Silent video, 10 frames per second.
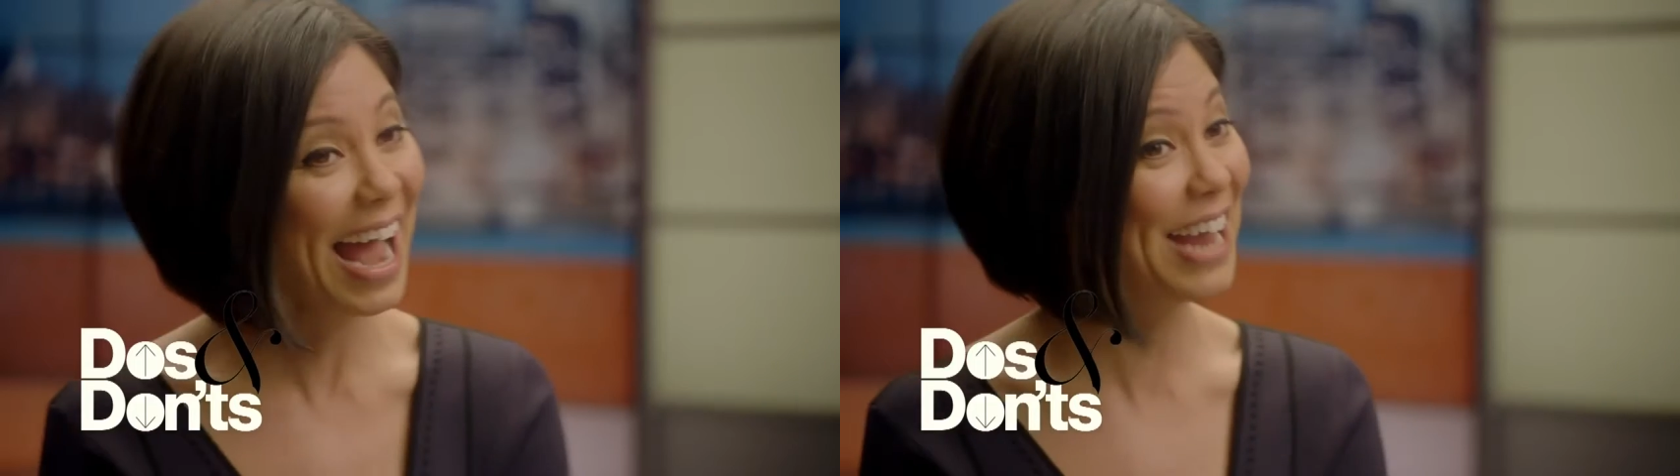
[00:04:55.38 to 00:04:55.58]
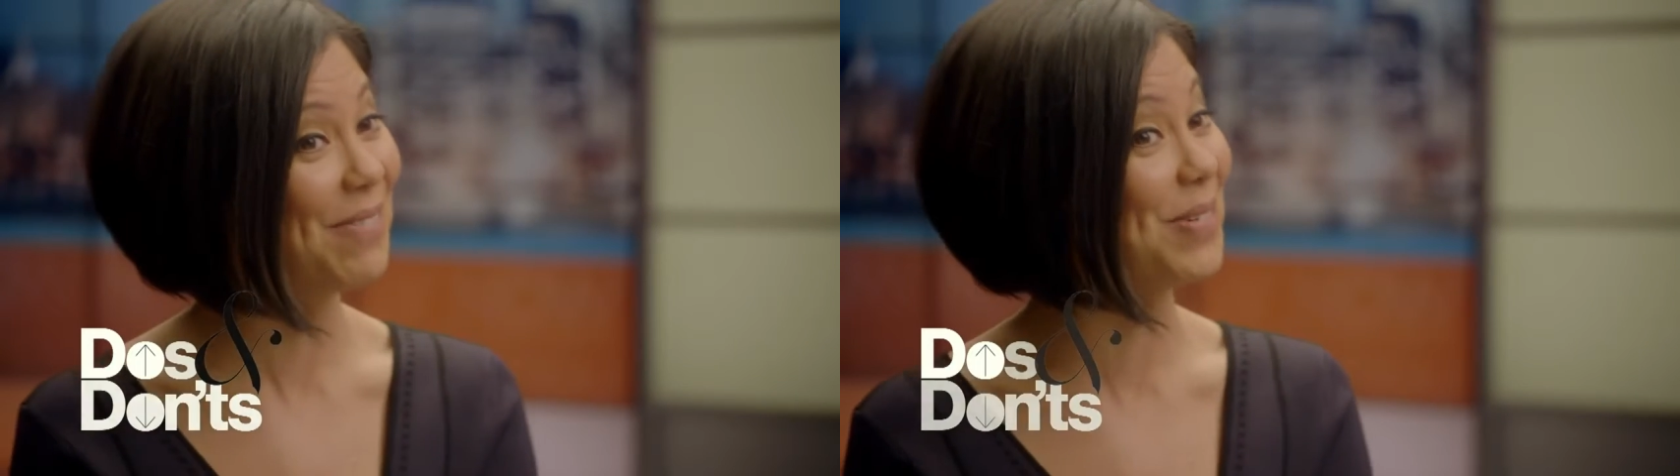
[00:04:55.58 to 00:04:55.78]

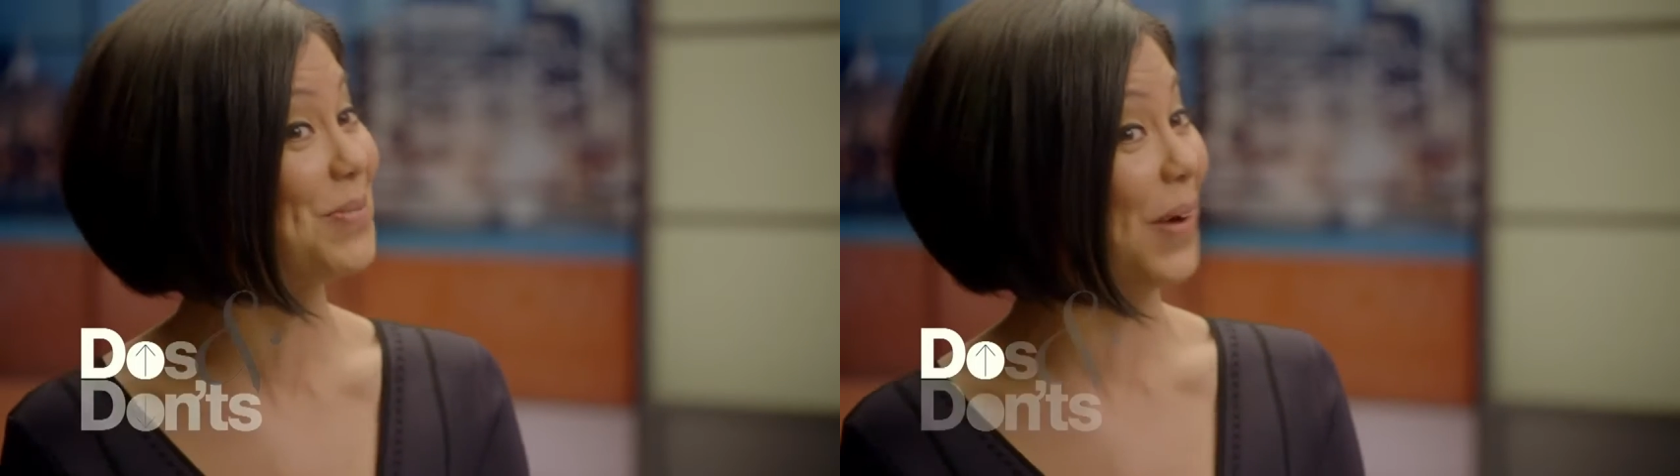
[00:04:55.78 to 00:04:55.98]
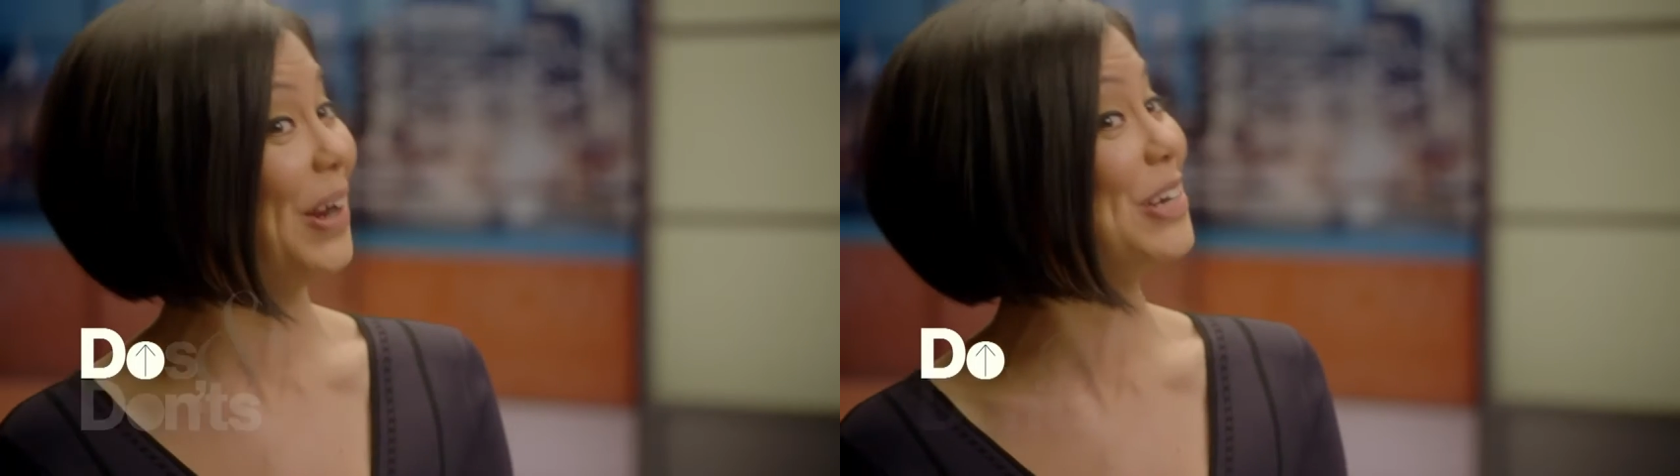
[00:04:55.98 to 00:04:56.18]
I
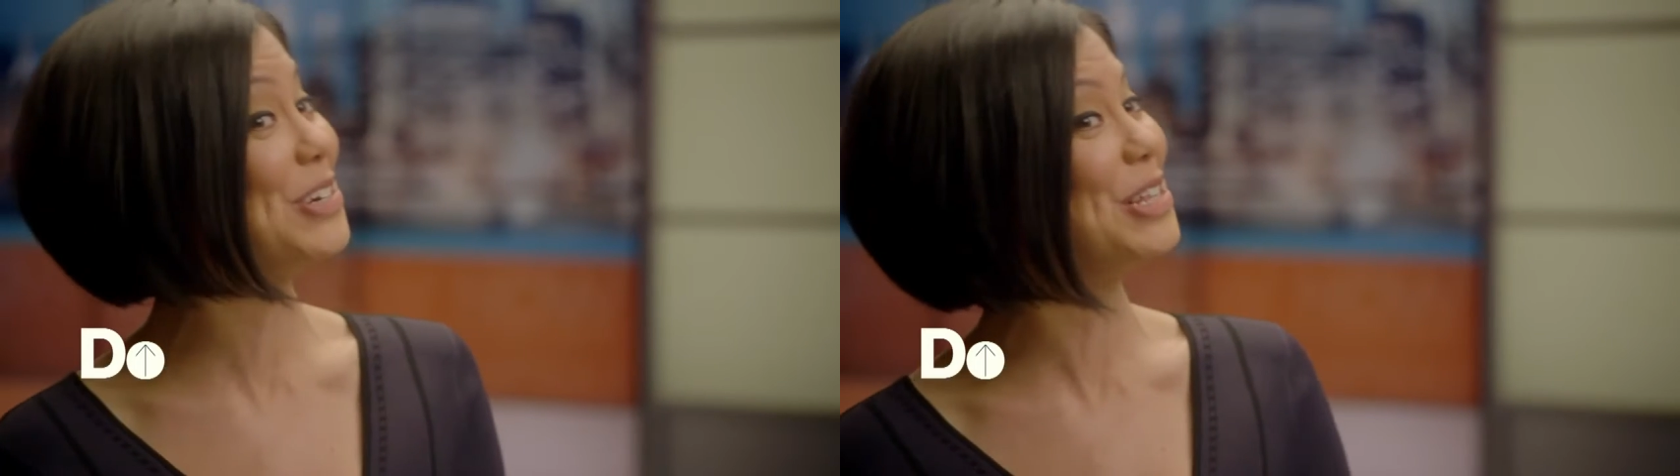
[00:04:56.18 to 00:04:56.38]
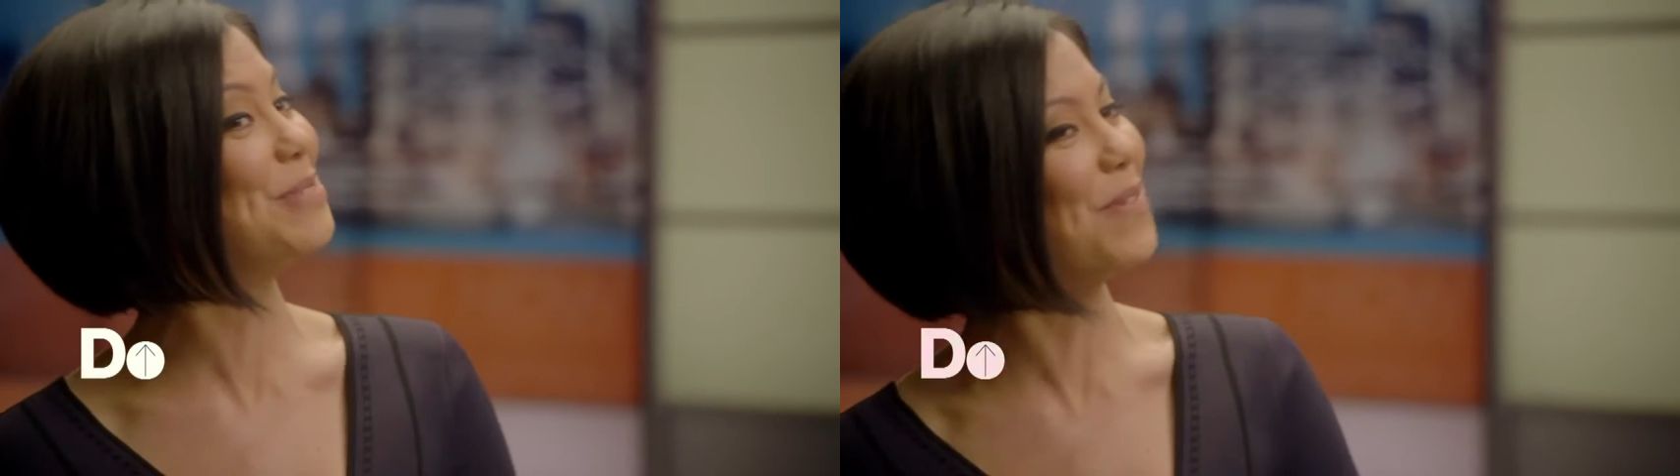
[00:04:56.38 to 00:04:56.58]
was wearing
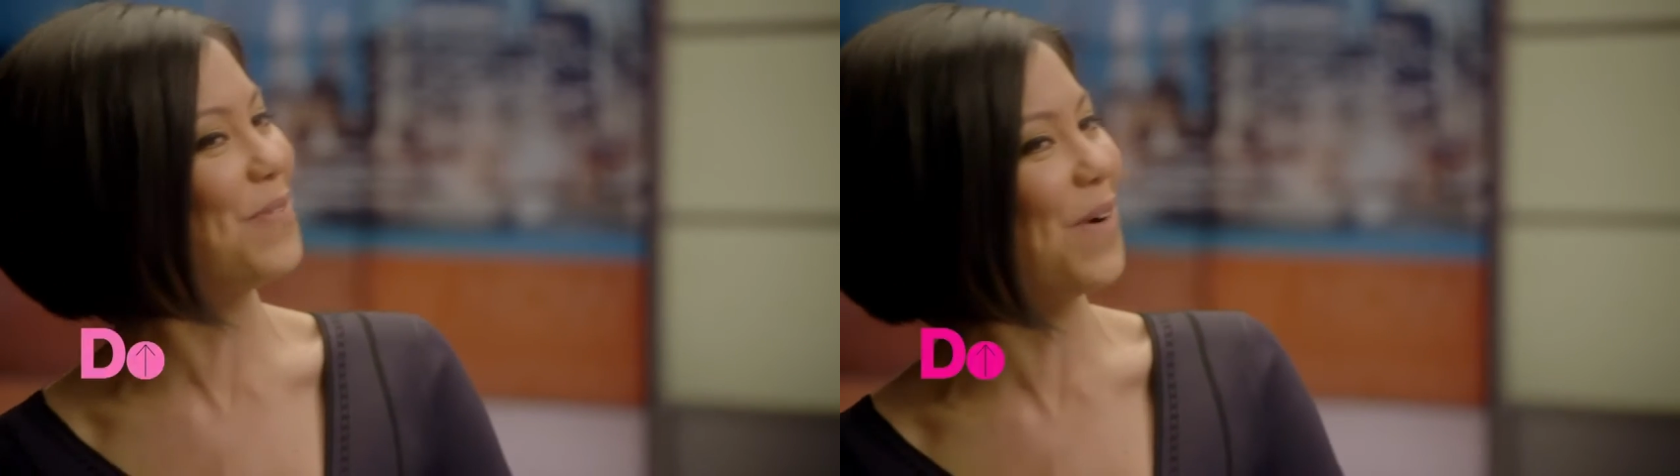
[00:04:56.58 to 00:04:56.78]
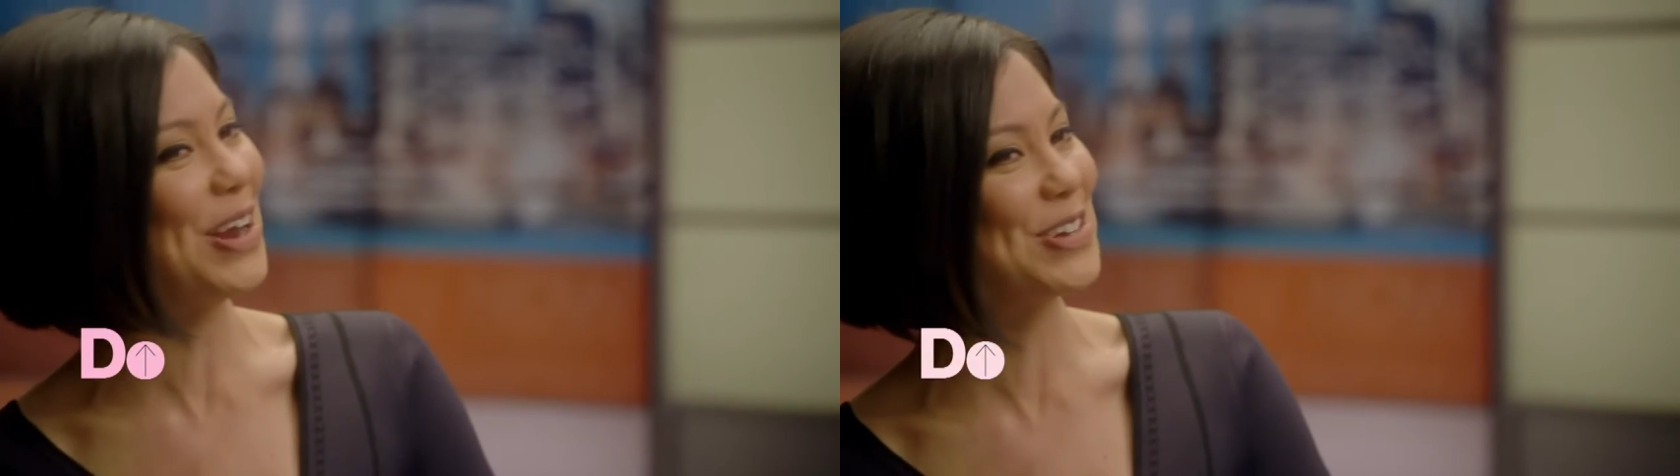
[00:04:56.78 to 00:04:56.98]
jeans before I